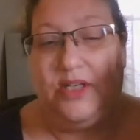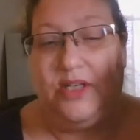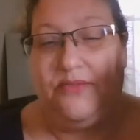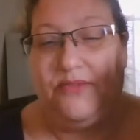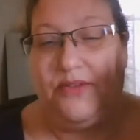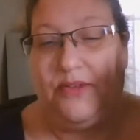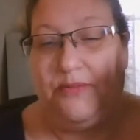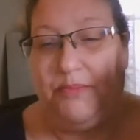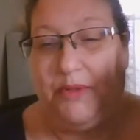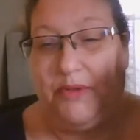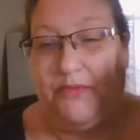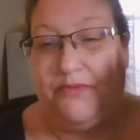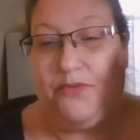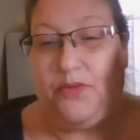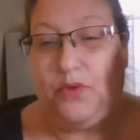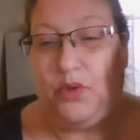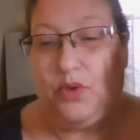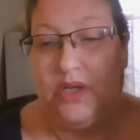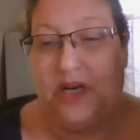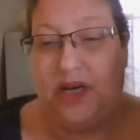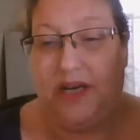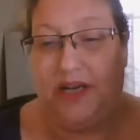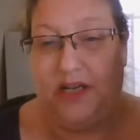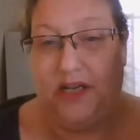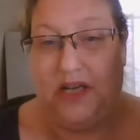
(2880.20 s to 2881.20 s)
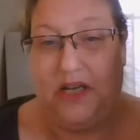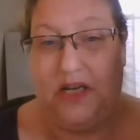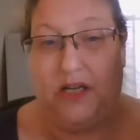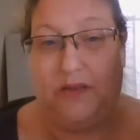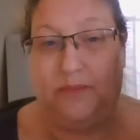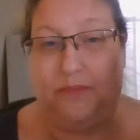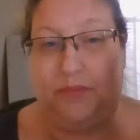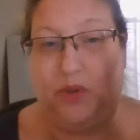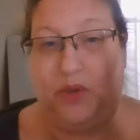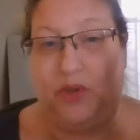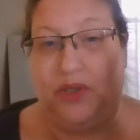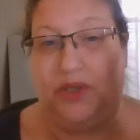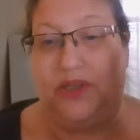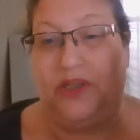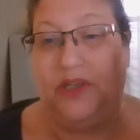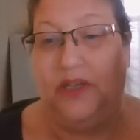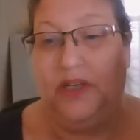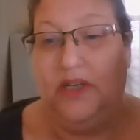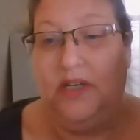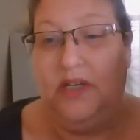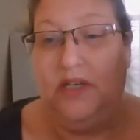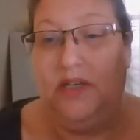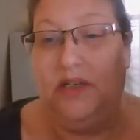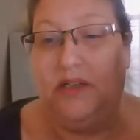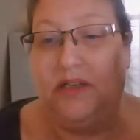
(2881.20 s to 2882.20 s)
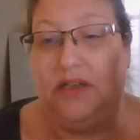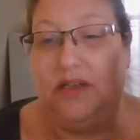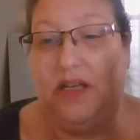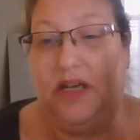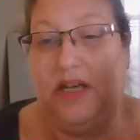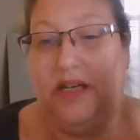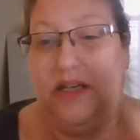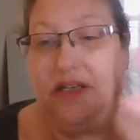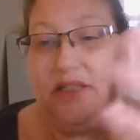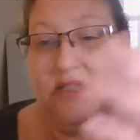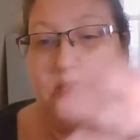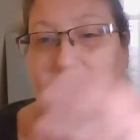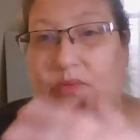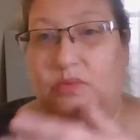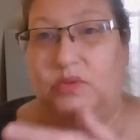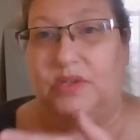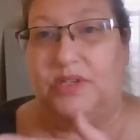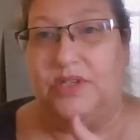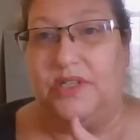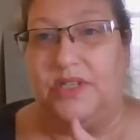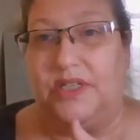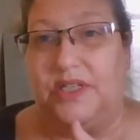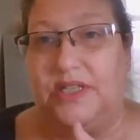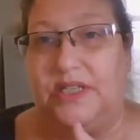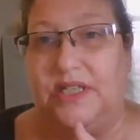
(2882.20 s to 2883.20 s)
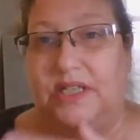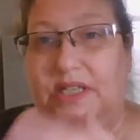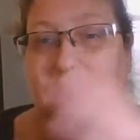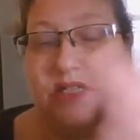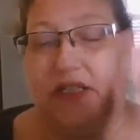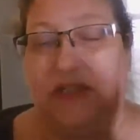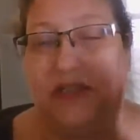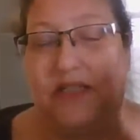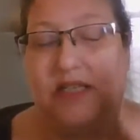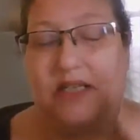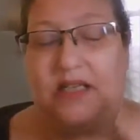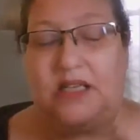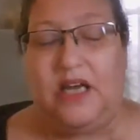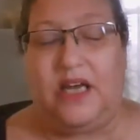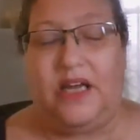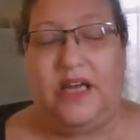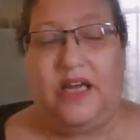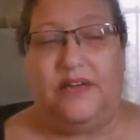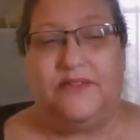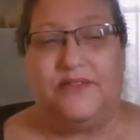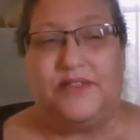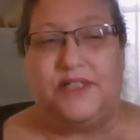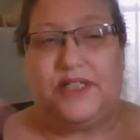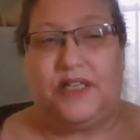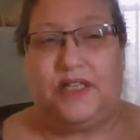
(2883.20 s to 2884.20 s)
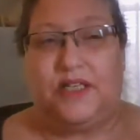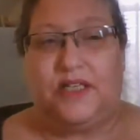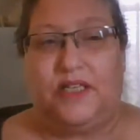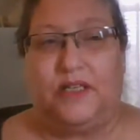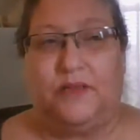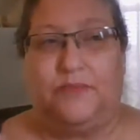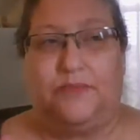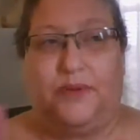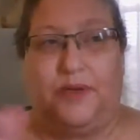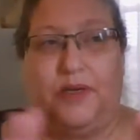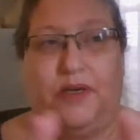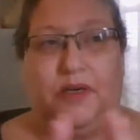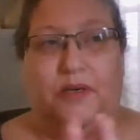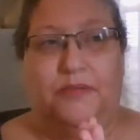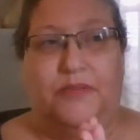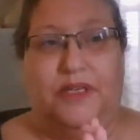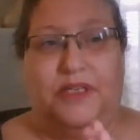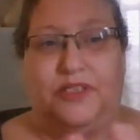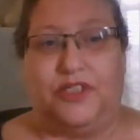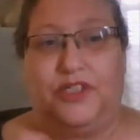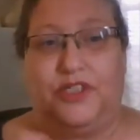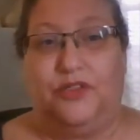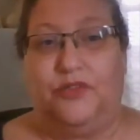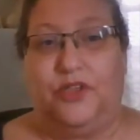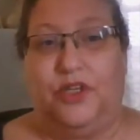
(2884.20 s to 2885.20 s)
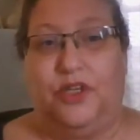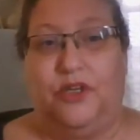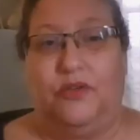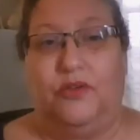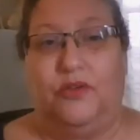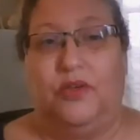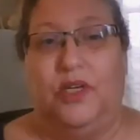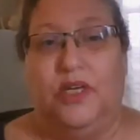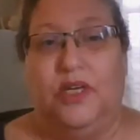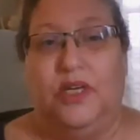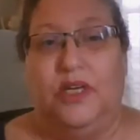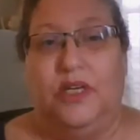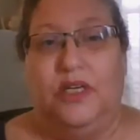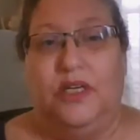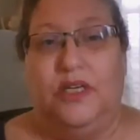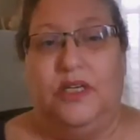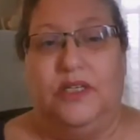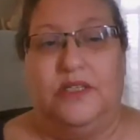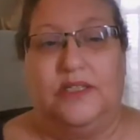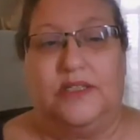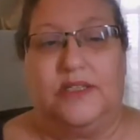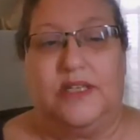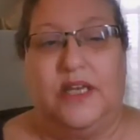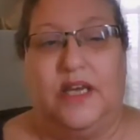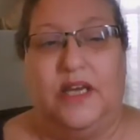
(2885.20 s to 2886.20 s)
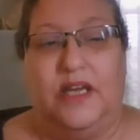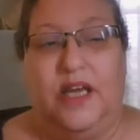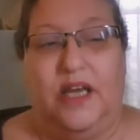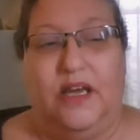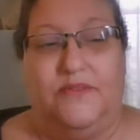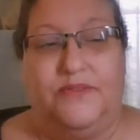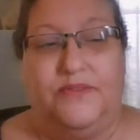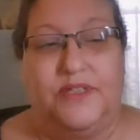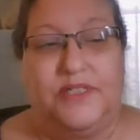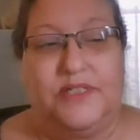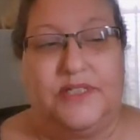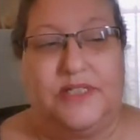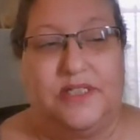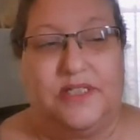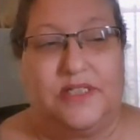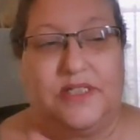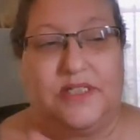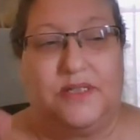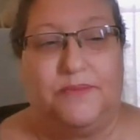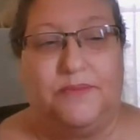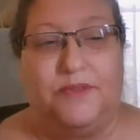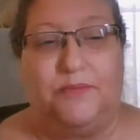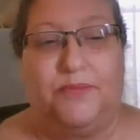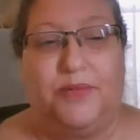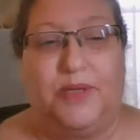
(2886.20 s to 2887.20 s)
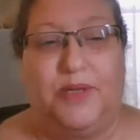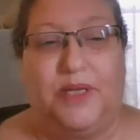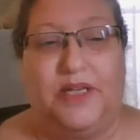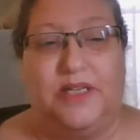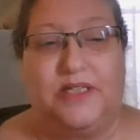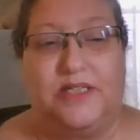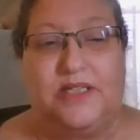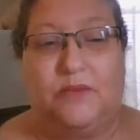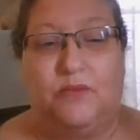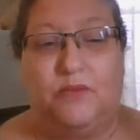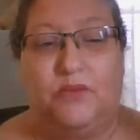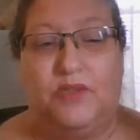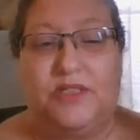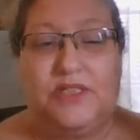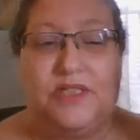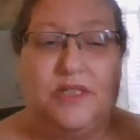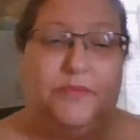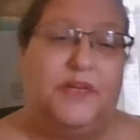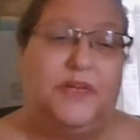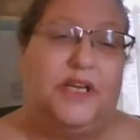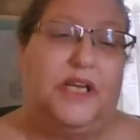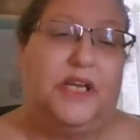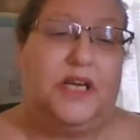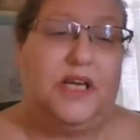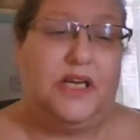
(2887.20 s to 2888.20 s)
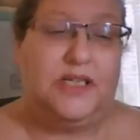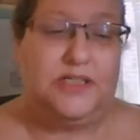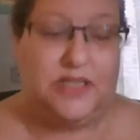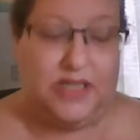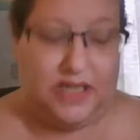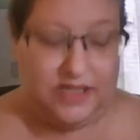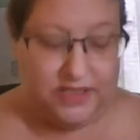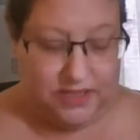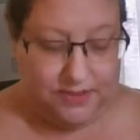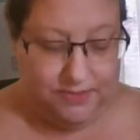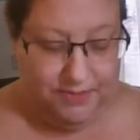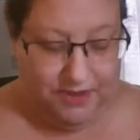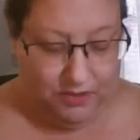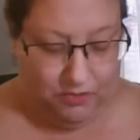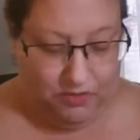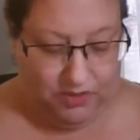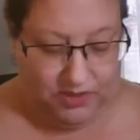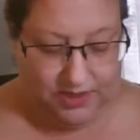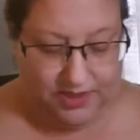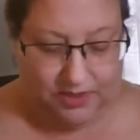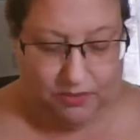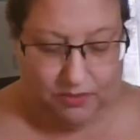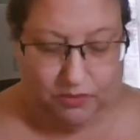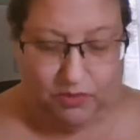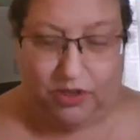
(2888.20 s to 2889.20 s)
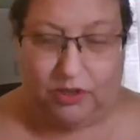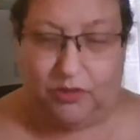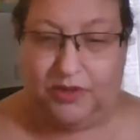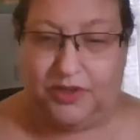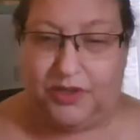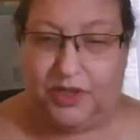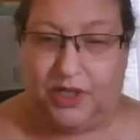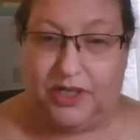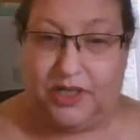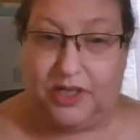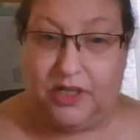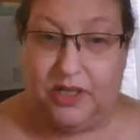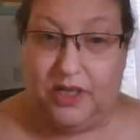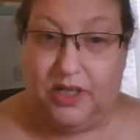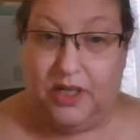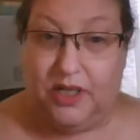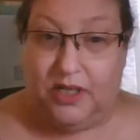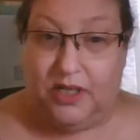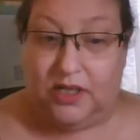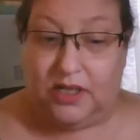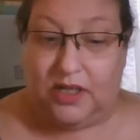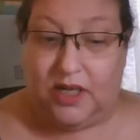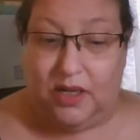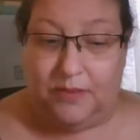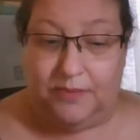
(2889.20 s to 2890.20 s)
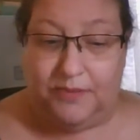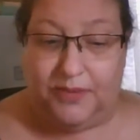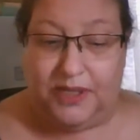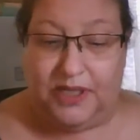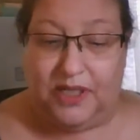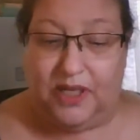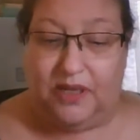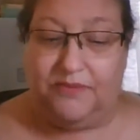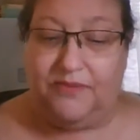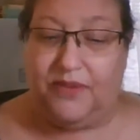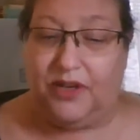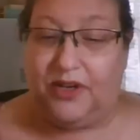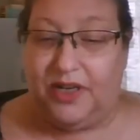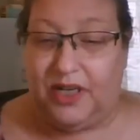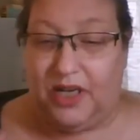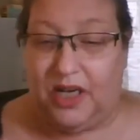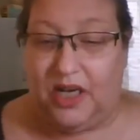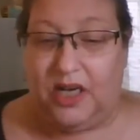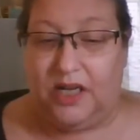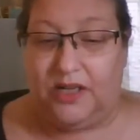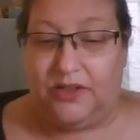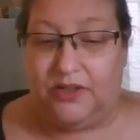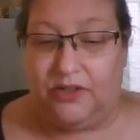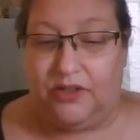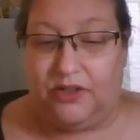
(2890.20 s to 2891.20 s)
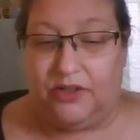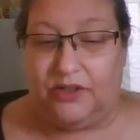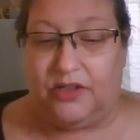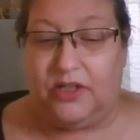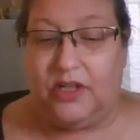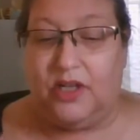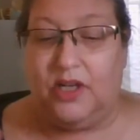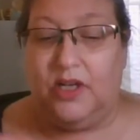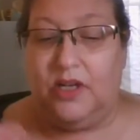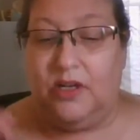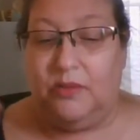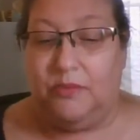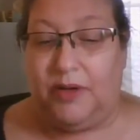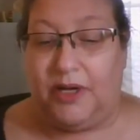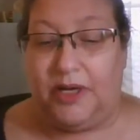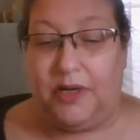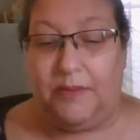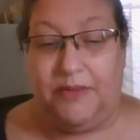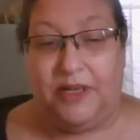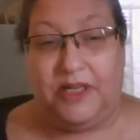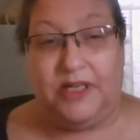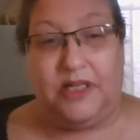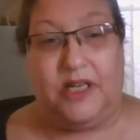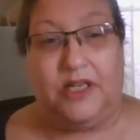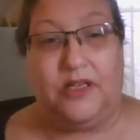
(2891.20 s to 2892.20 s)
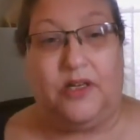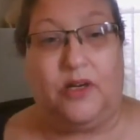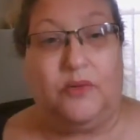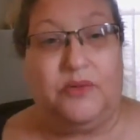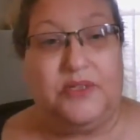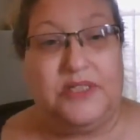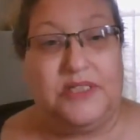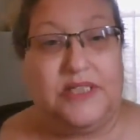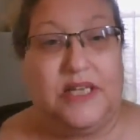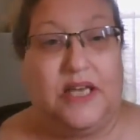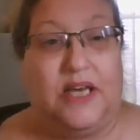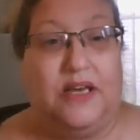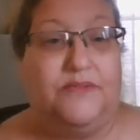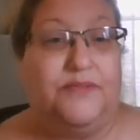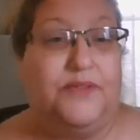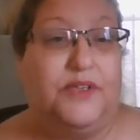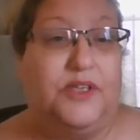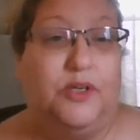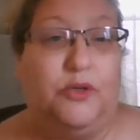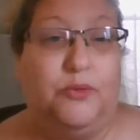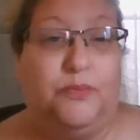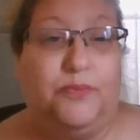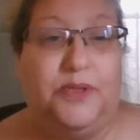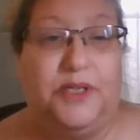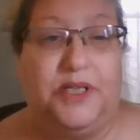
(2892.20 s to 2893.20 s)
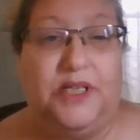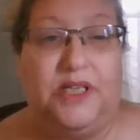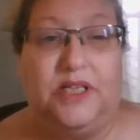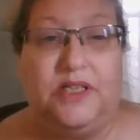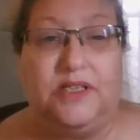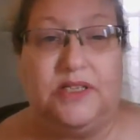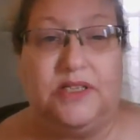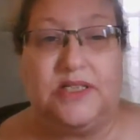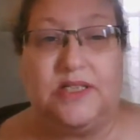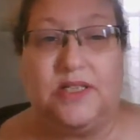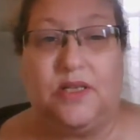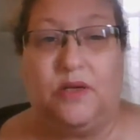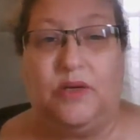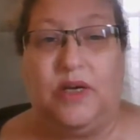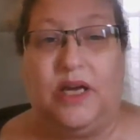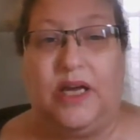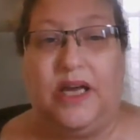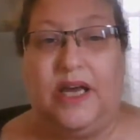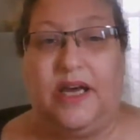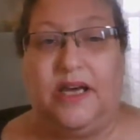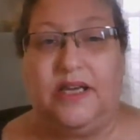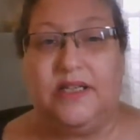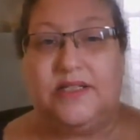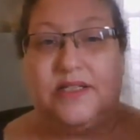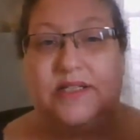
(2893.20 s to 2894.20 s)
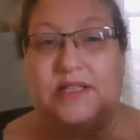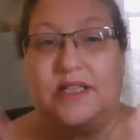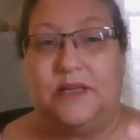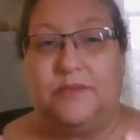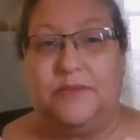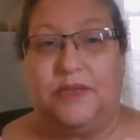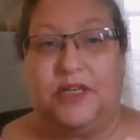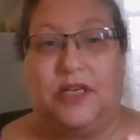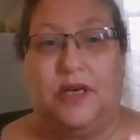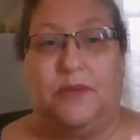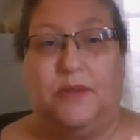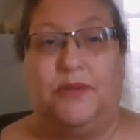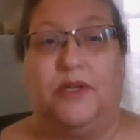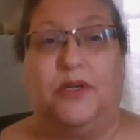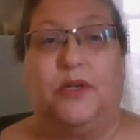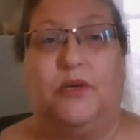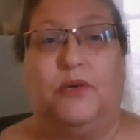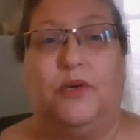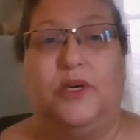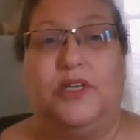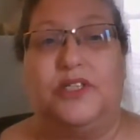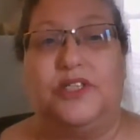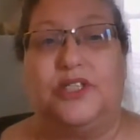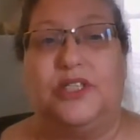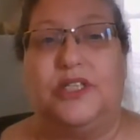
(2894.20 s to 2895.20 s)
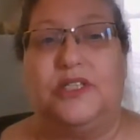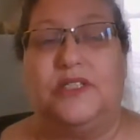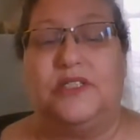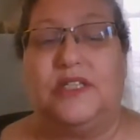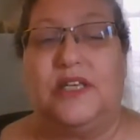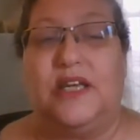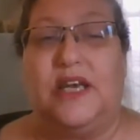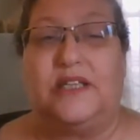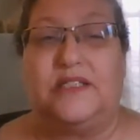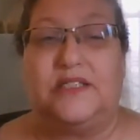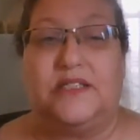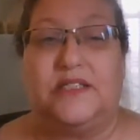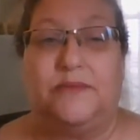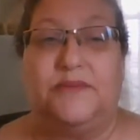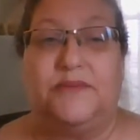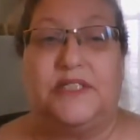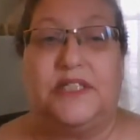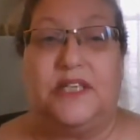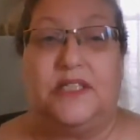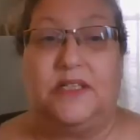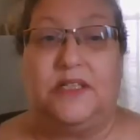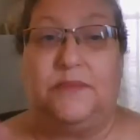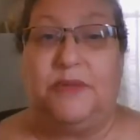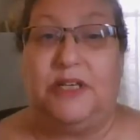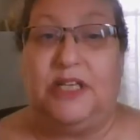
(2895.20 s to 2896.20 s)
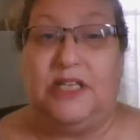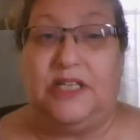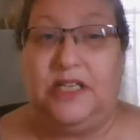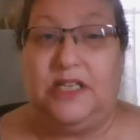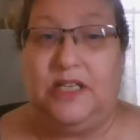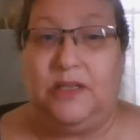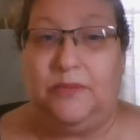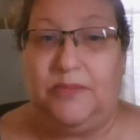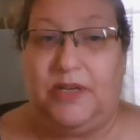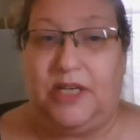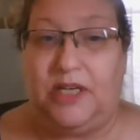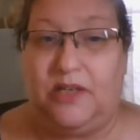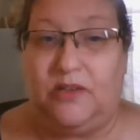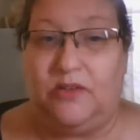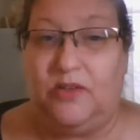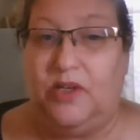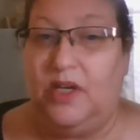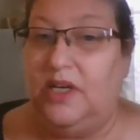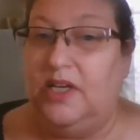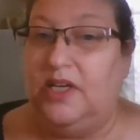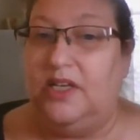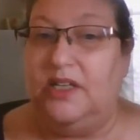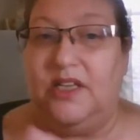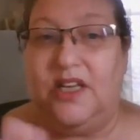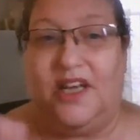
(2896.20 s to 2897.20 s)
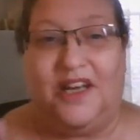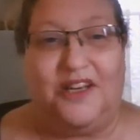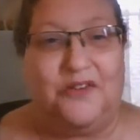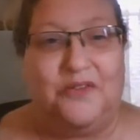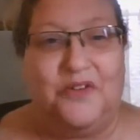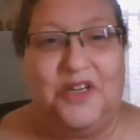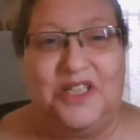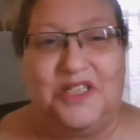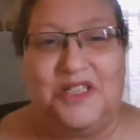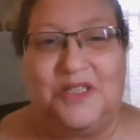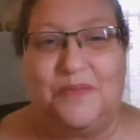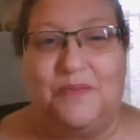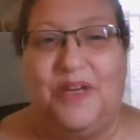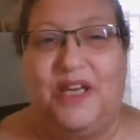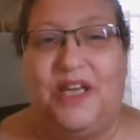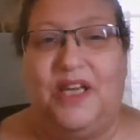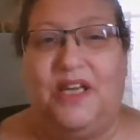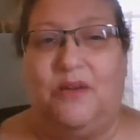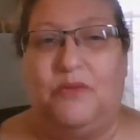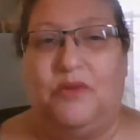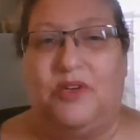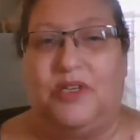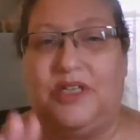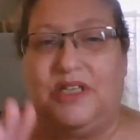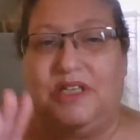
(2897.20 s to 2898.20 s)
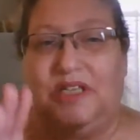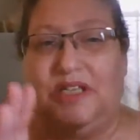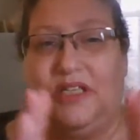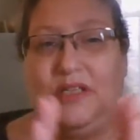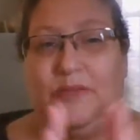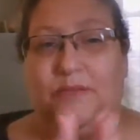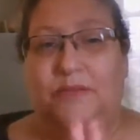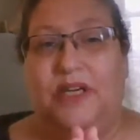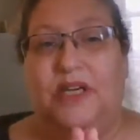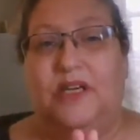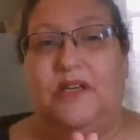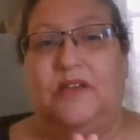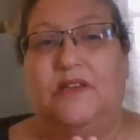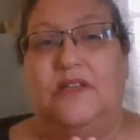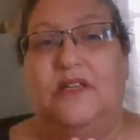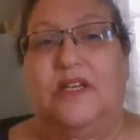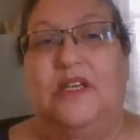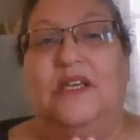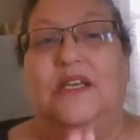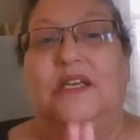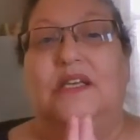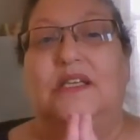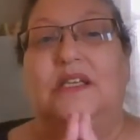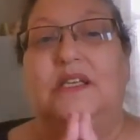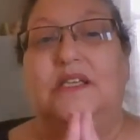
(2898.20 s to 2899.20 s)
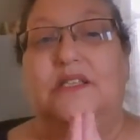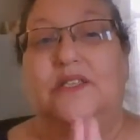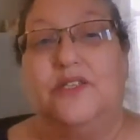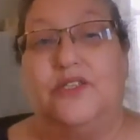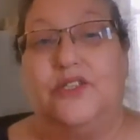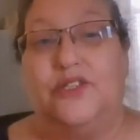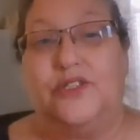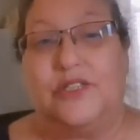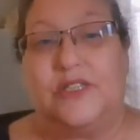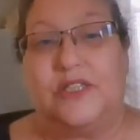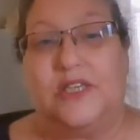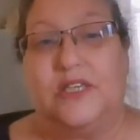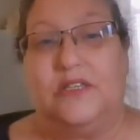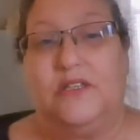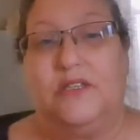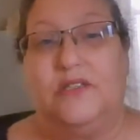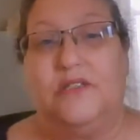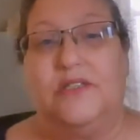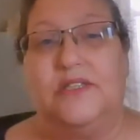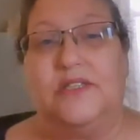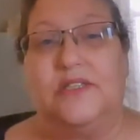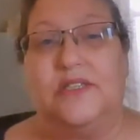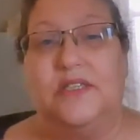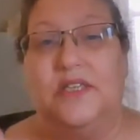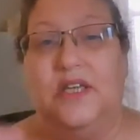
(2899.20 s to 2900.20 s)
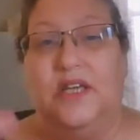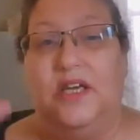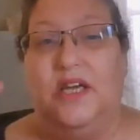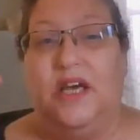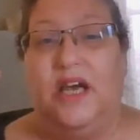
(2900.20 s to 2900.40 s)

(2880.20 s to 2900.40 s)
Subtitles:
even before I onboard clients, one of the things that I have set up, as you know, is I have a system in place that when somebody contacts me and wants to work with our company, I'm very honored, but I may not always have an opening. So I ask them a couple of questions. I ask them to send me an email, not a resume. I want an email, list your skills.